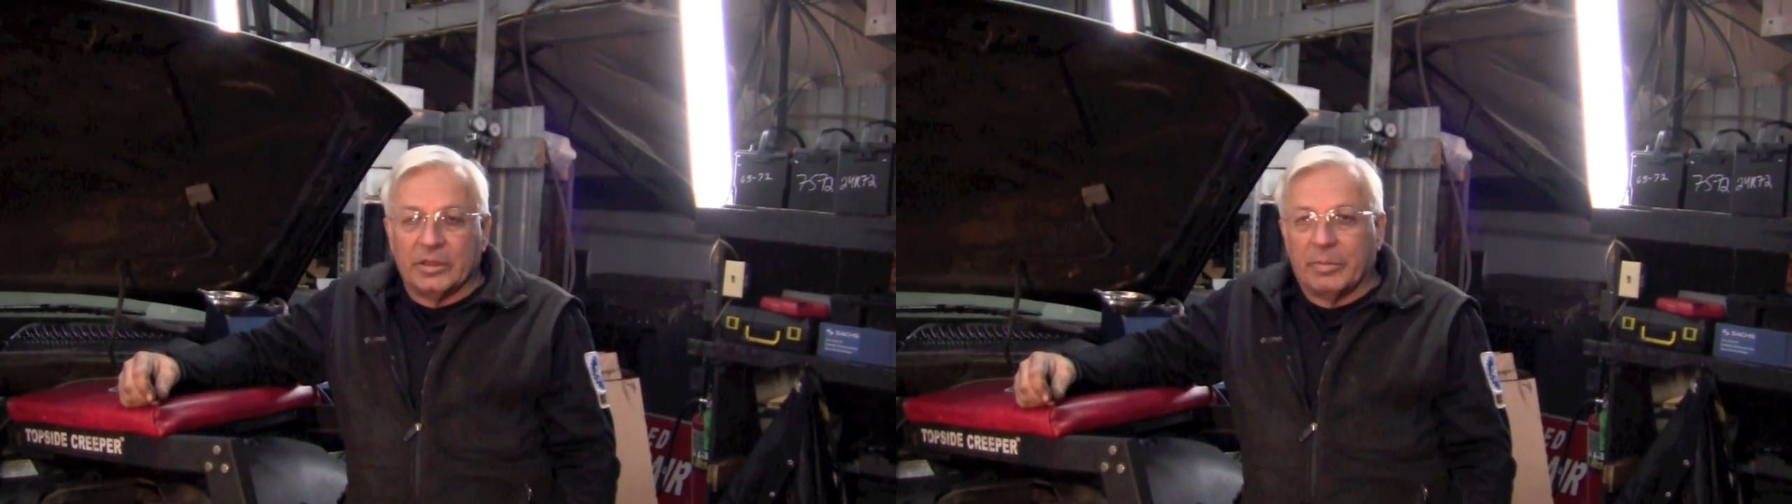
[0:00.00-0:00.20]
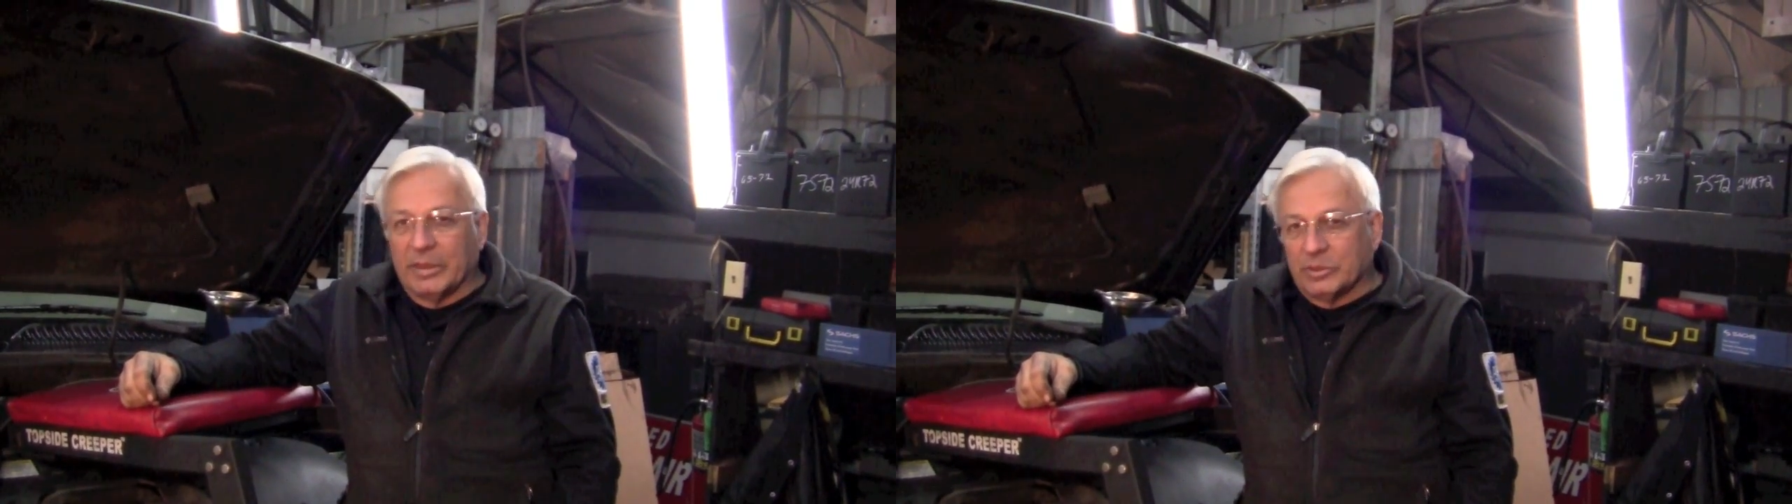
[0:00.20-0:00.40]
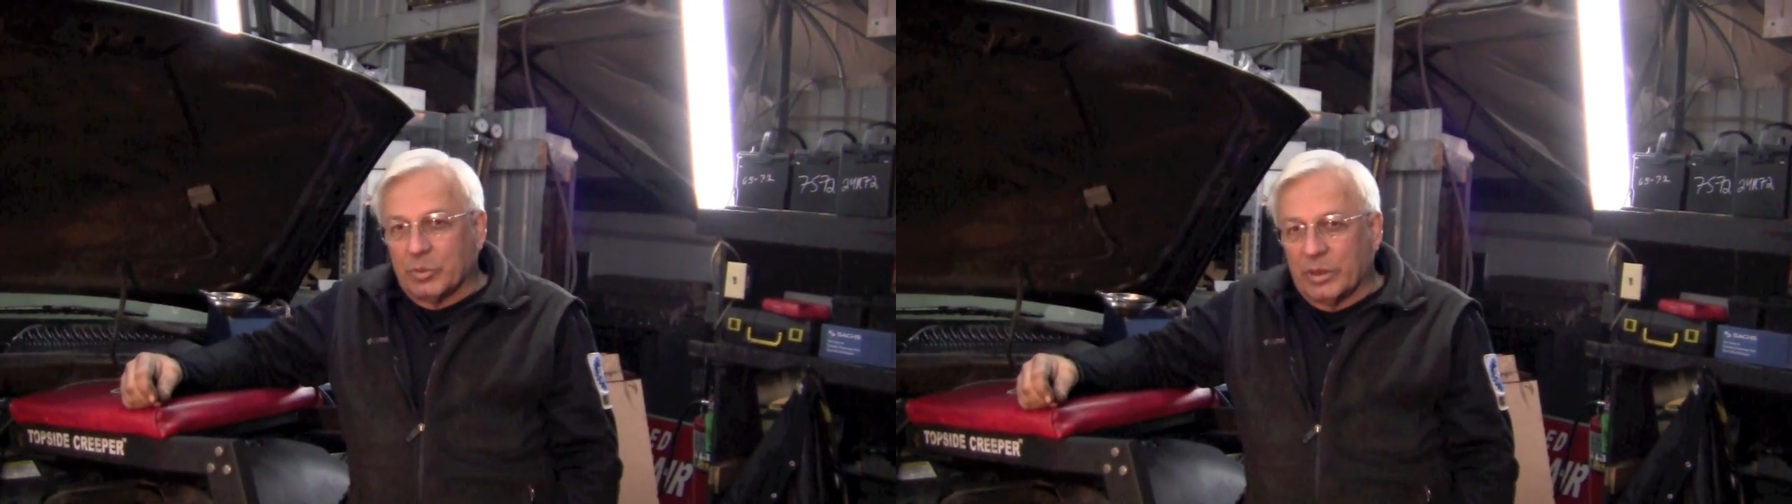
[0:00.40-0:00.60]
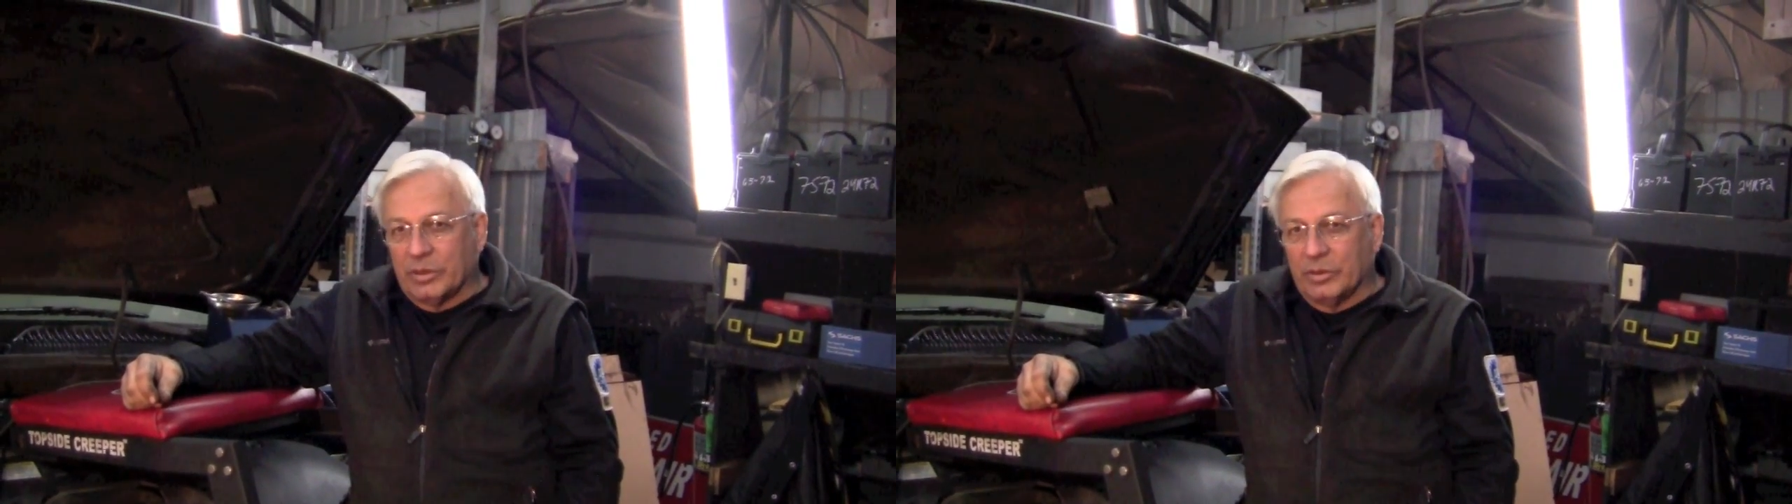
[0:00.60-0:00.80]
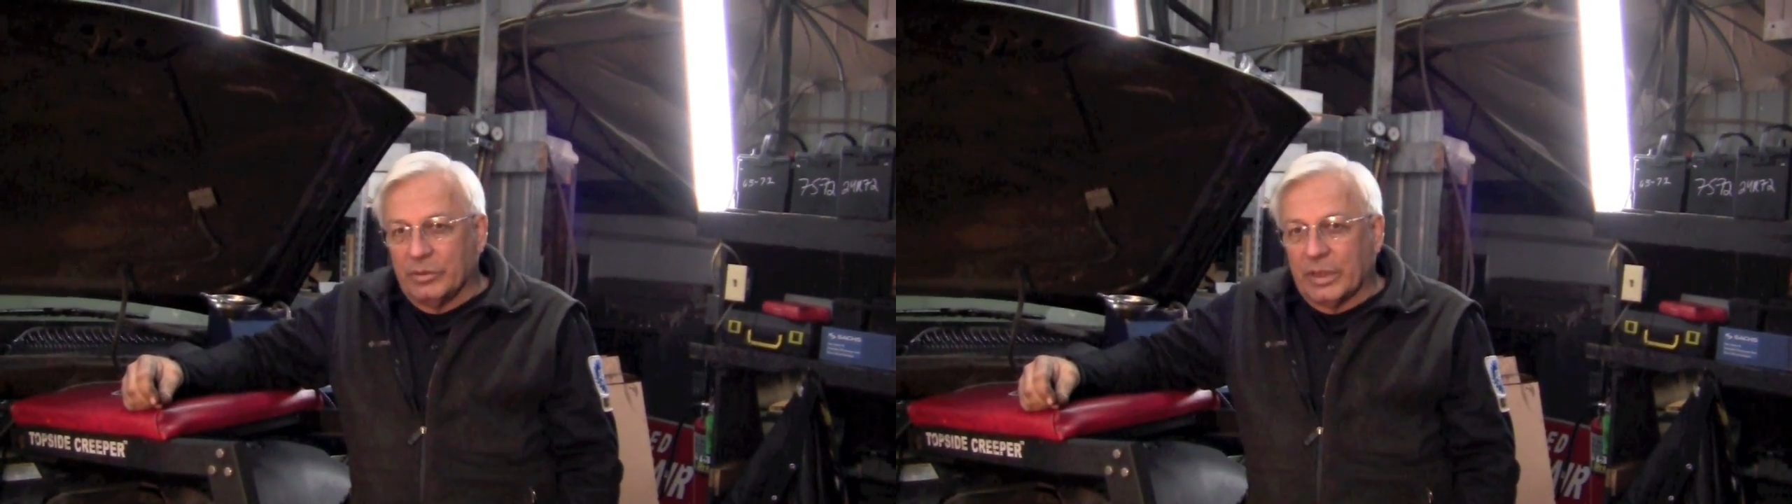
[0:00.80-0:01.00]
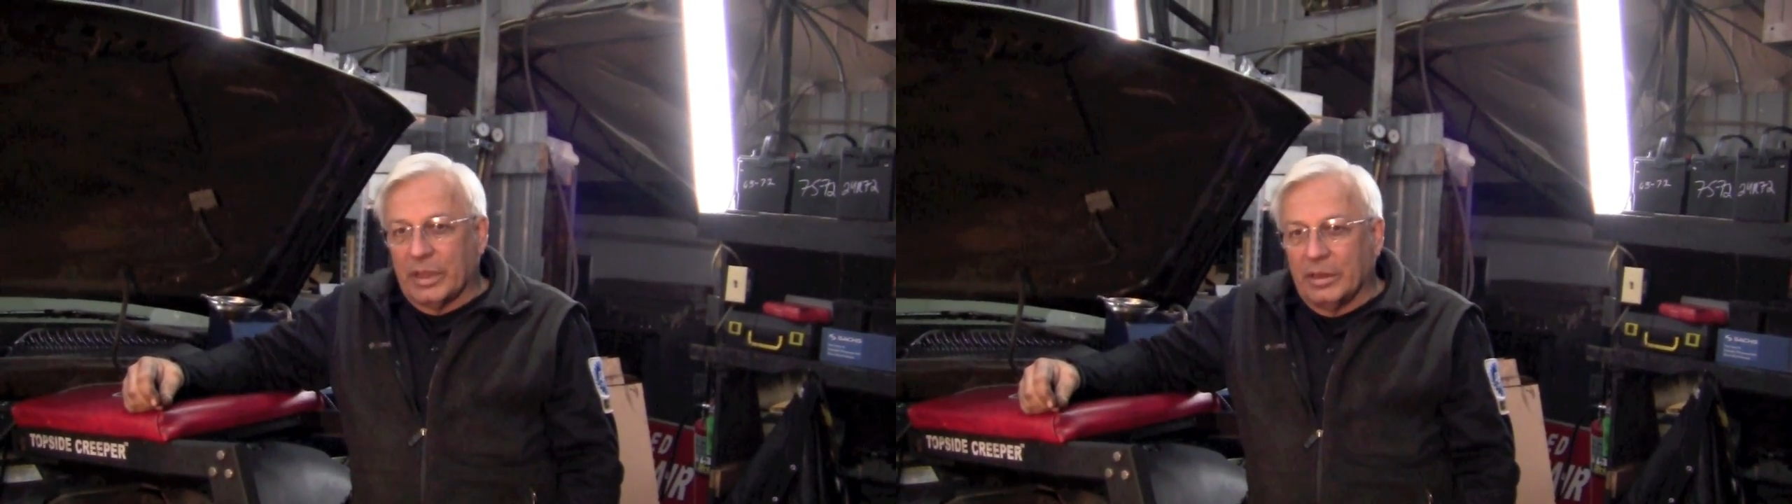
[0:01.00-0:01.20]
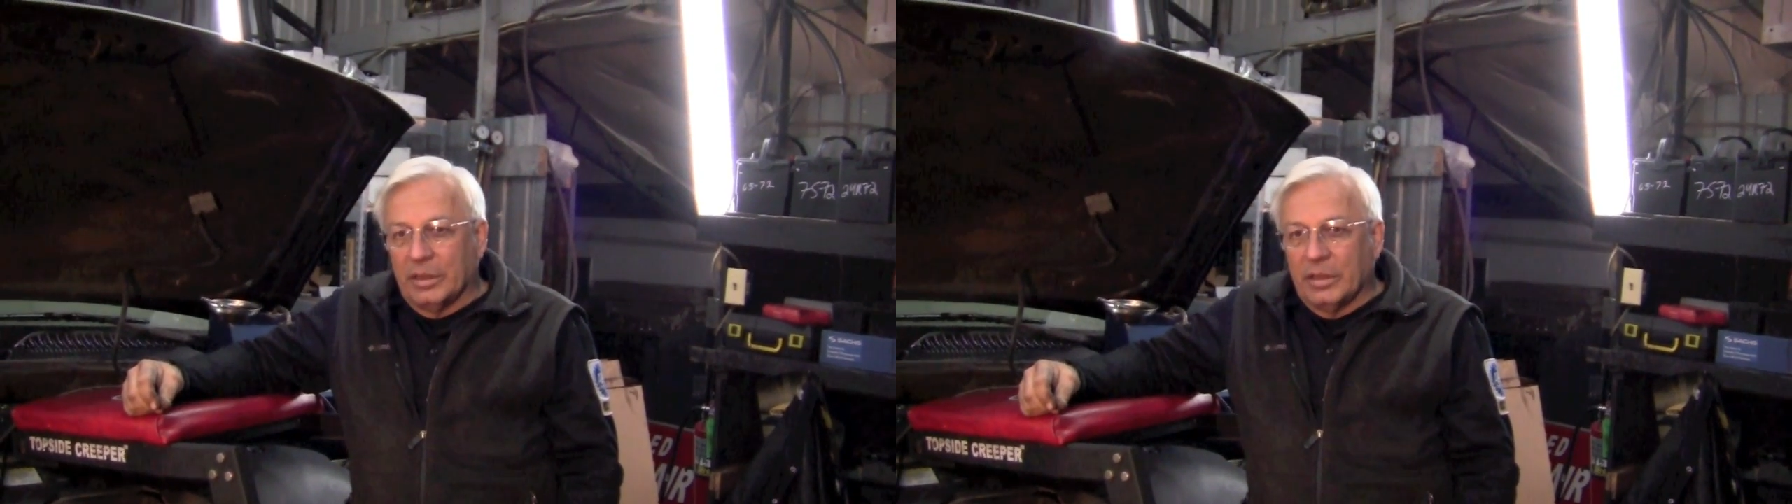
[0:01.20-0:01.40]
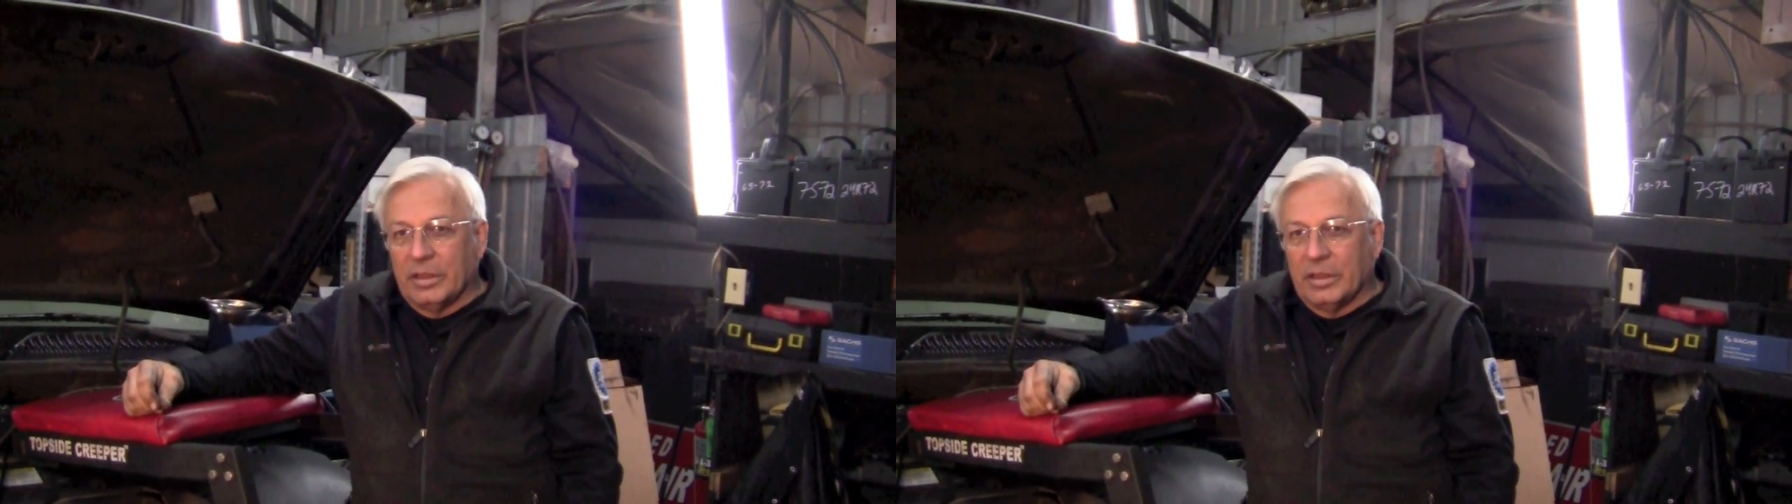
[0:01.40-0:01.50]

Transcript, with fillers: The best way to do that